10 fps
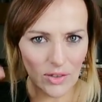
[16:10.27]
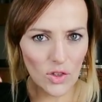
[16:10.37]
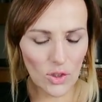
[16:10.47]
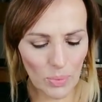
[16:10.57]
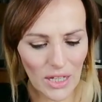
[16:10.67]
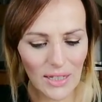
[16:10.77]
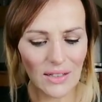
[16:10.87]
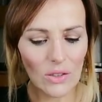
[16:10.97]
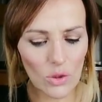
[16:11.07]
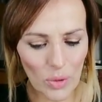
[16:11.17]

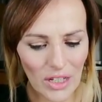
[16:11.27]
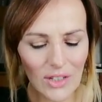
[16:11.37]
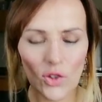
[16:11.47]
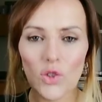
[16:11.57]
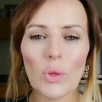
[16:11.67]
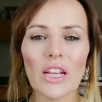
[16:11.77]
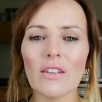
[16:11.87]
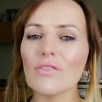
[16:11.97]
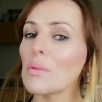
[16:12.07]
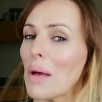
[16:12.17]

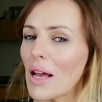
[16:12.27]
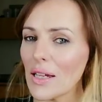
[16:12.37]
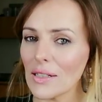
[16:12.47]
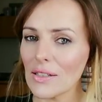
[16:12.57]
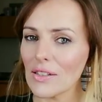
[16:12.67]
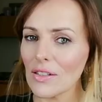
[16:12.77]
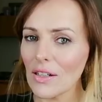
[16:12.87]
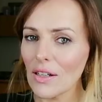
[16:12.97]
of the mind.